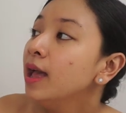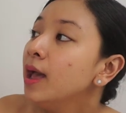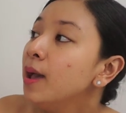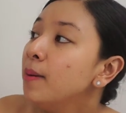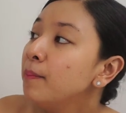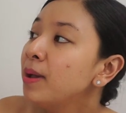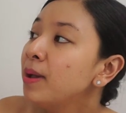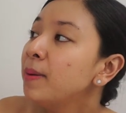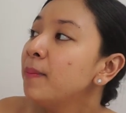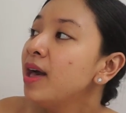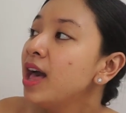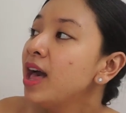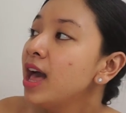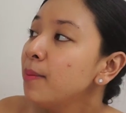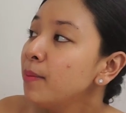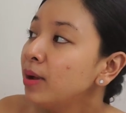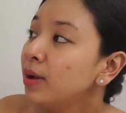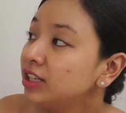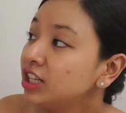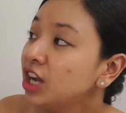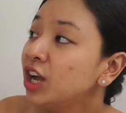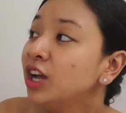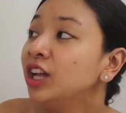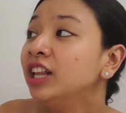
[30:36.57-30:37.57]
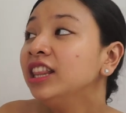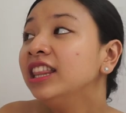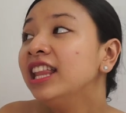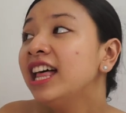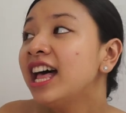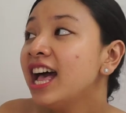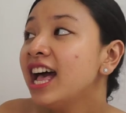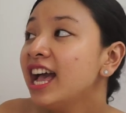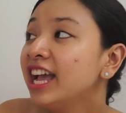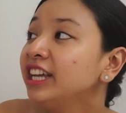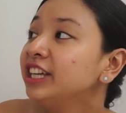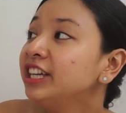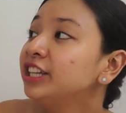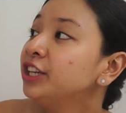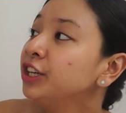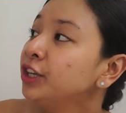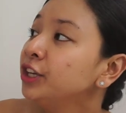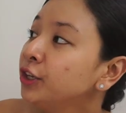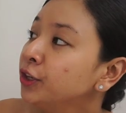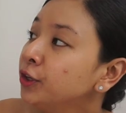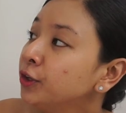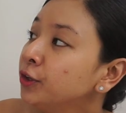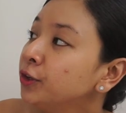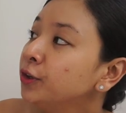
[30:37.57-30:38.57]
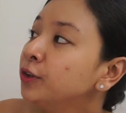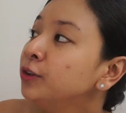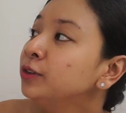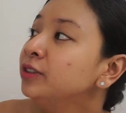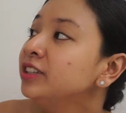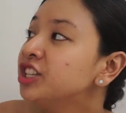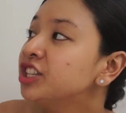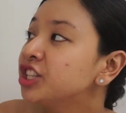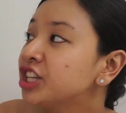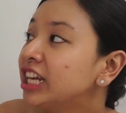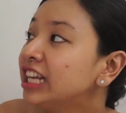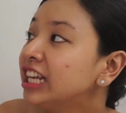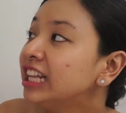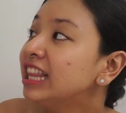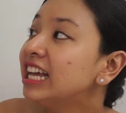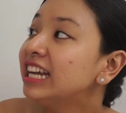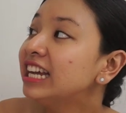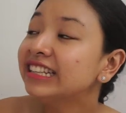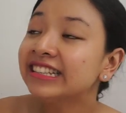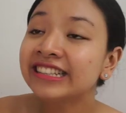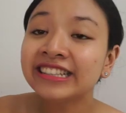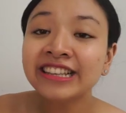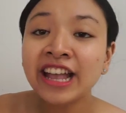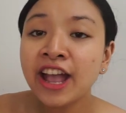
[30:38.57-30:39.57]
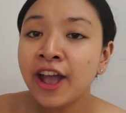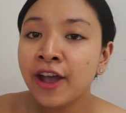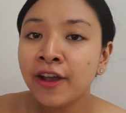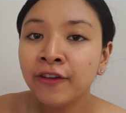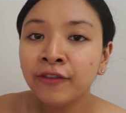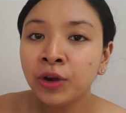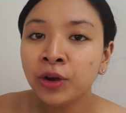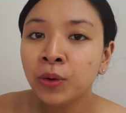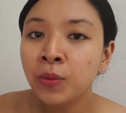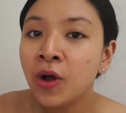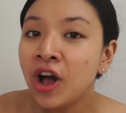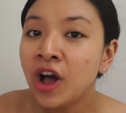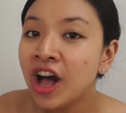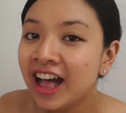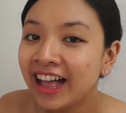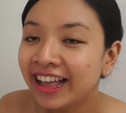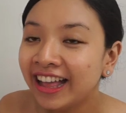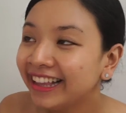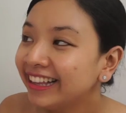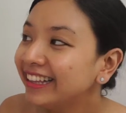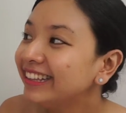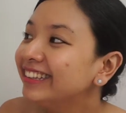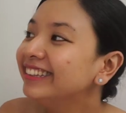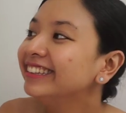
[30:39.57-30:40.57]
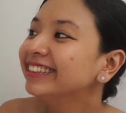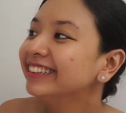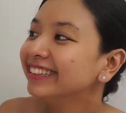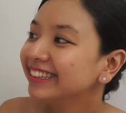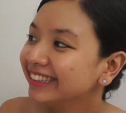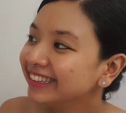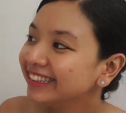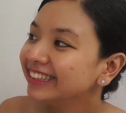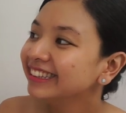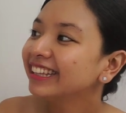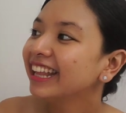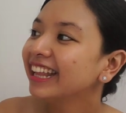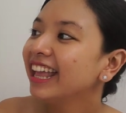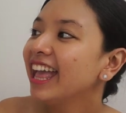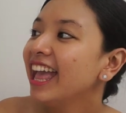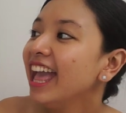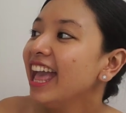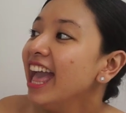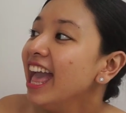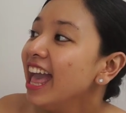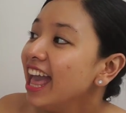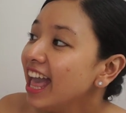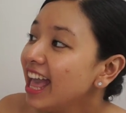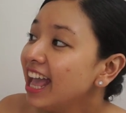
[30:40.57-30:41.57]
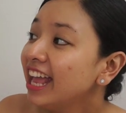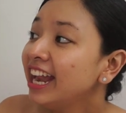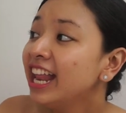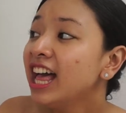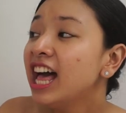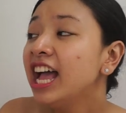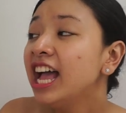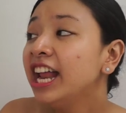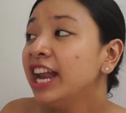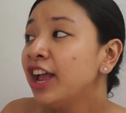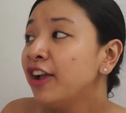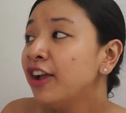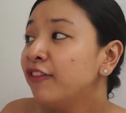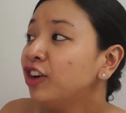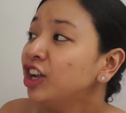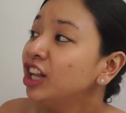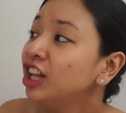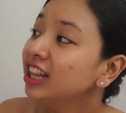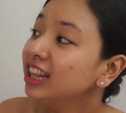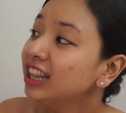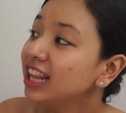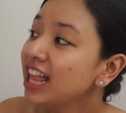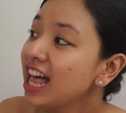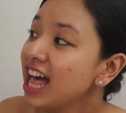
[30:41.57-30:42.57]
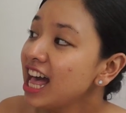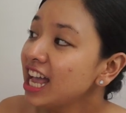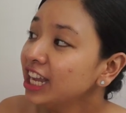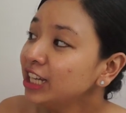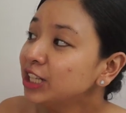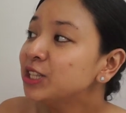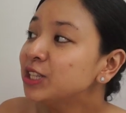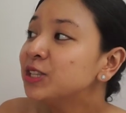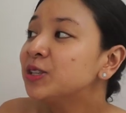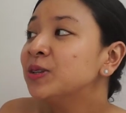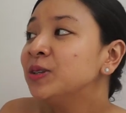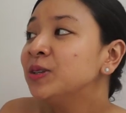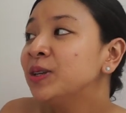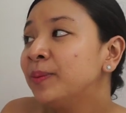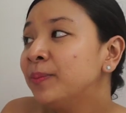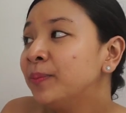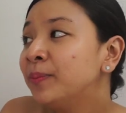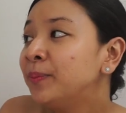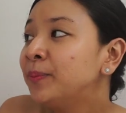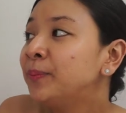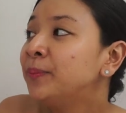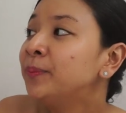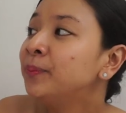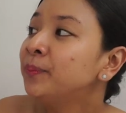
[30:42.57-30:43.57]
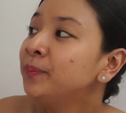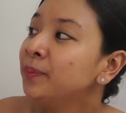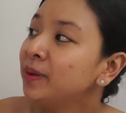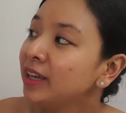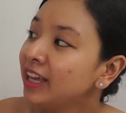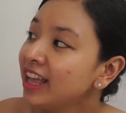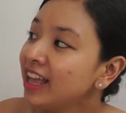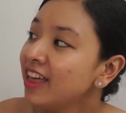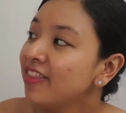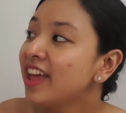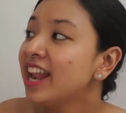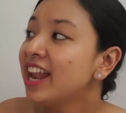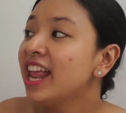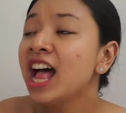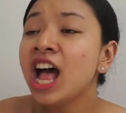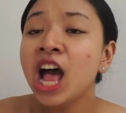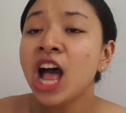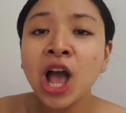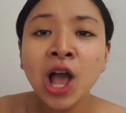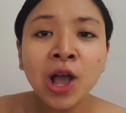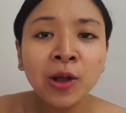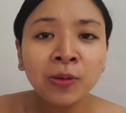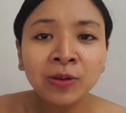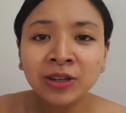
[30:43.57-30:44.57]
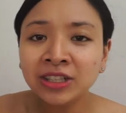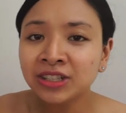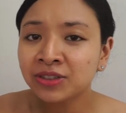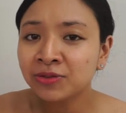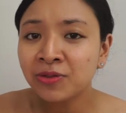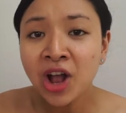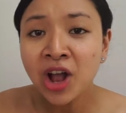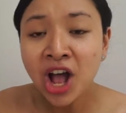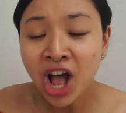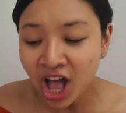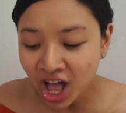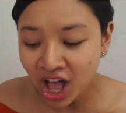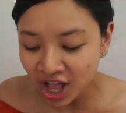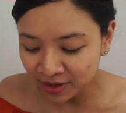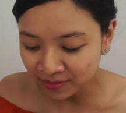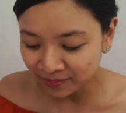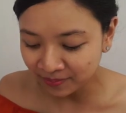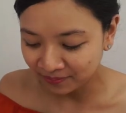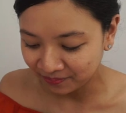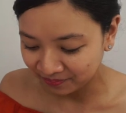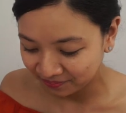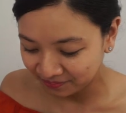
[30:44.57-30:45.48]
My mama don't like you, she likes everyone. And I never liked to admit that I was wrong.